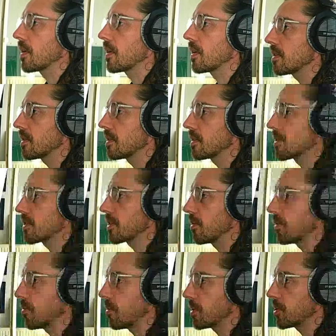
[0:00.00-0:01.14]
So what
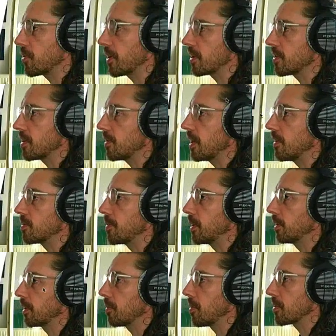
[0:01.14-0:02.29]
we're trying to do here is build a
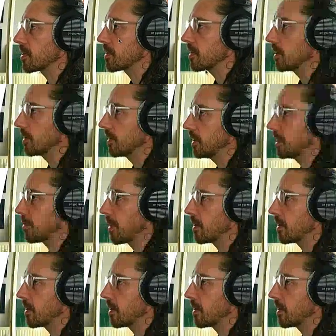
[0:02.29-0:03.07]
compositor in the browser,